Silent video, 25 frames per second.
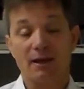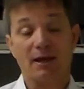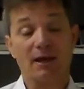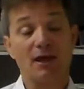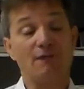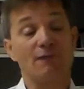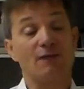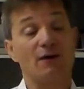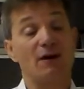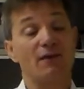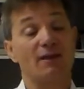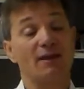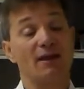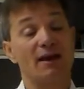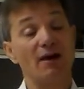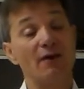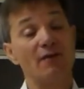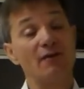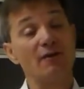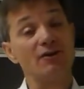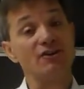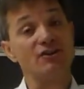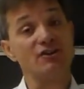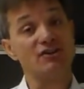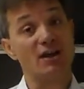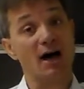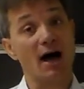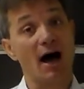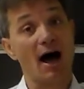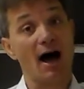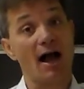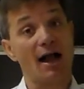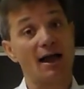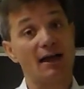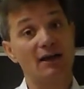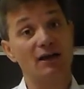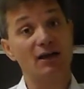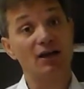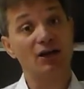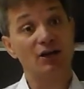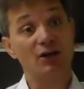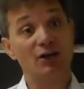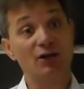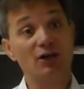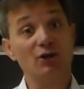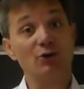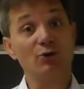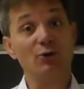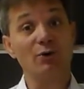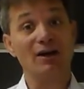If on the other side,
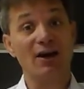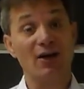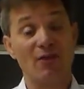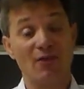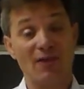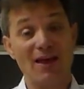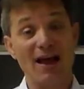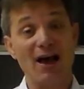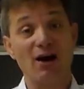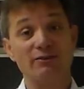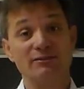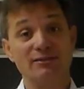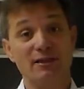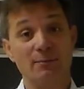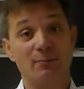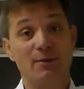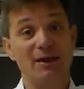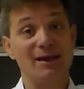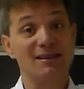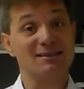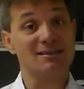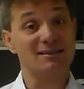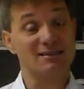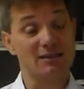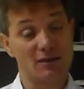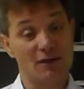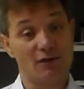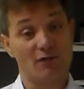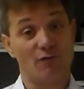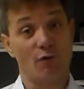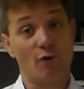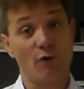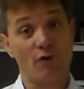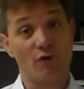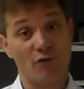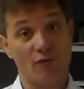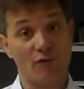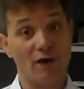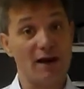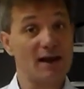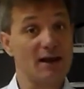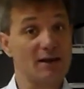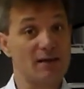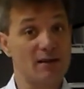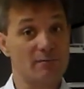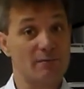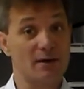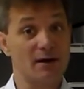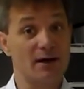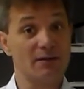you're doing 1,000 pieces on the 4th
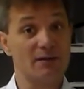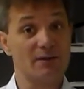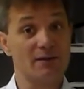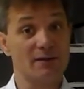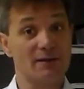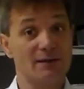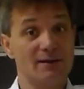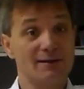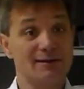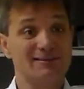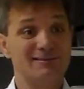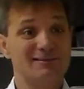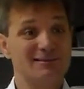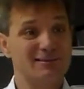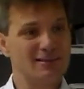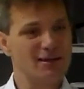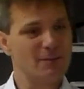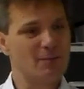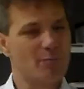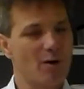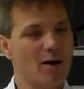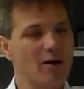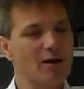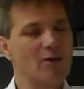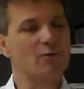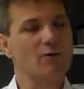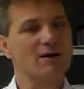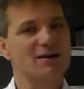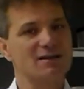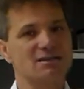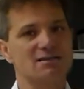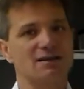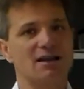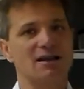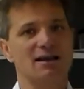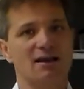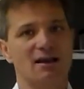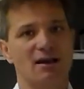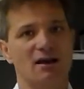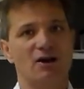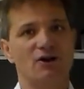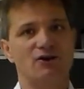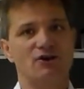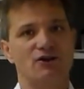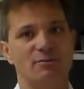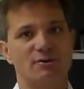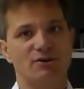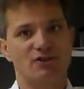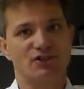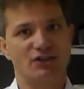Friday of the month, you probably want a slightly
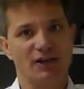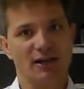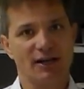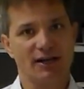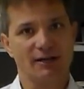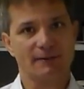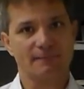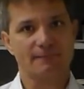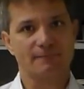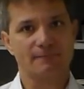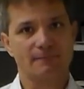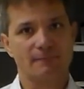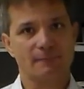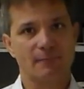larger machine.